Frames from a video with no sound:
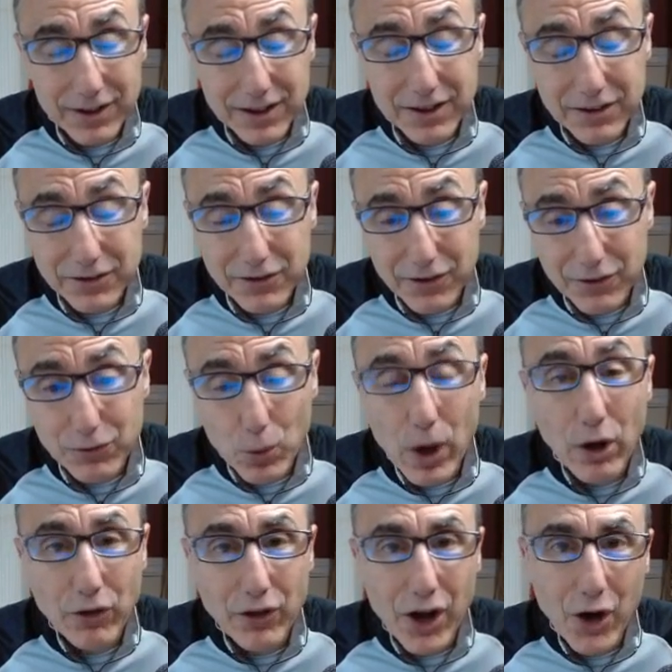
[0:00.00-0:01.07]
is
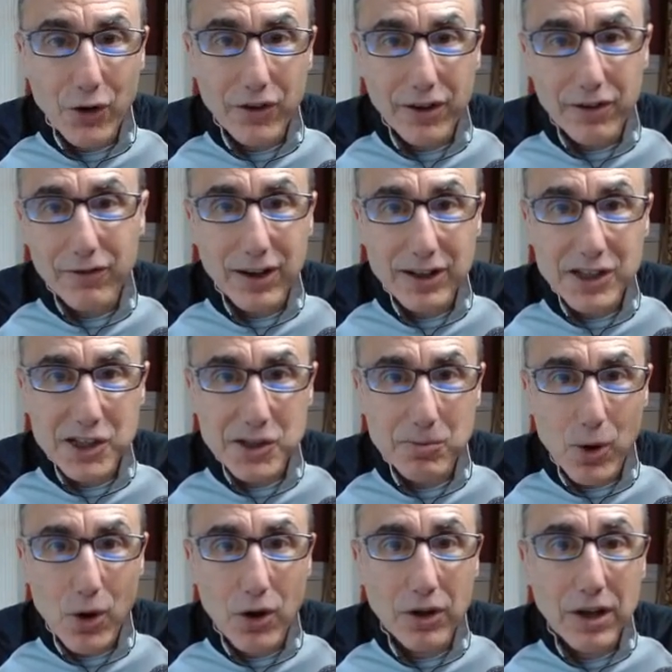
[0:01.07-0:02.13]
well known. They're very
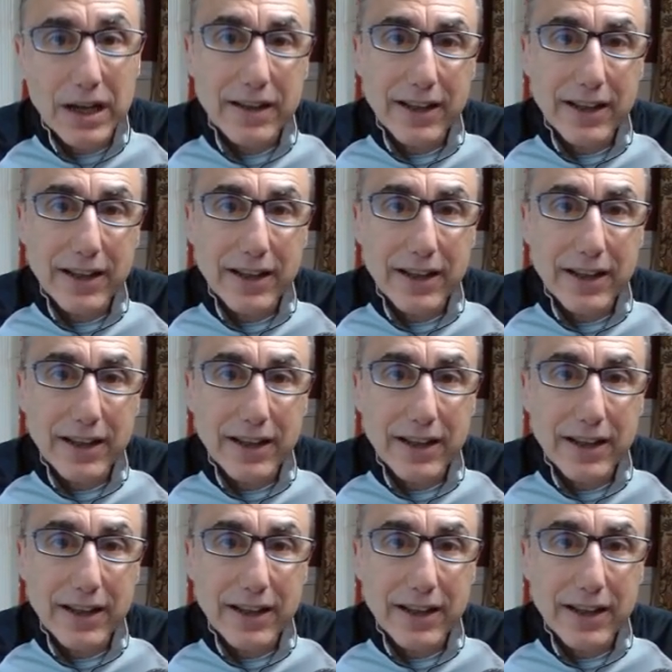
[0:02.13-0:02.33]
small.